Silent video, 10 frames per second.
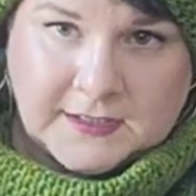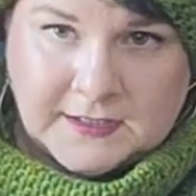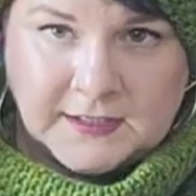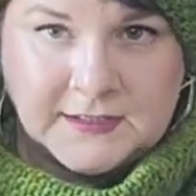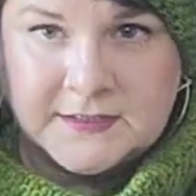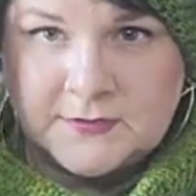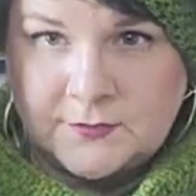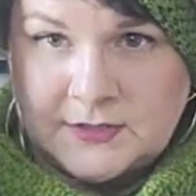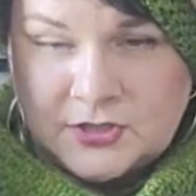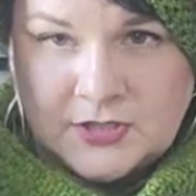I need
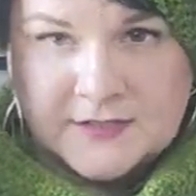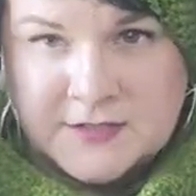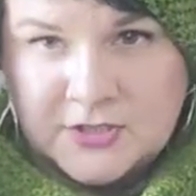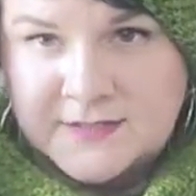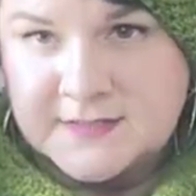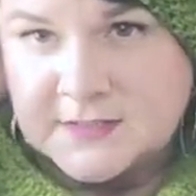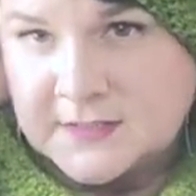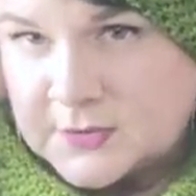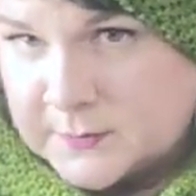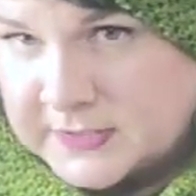to adjust just a
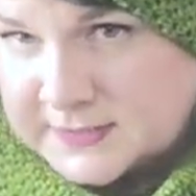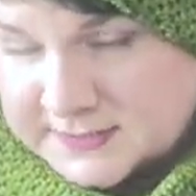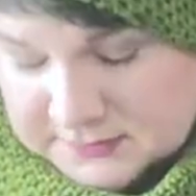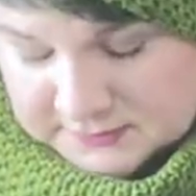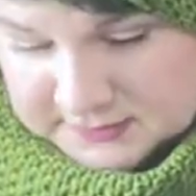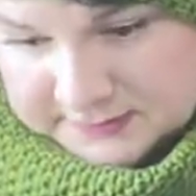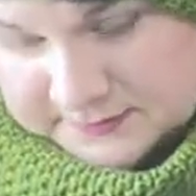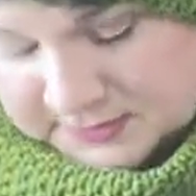little bit so that I'm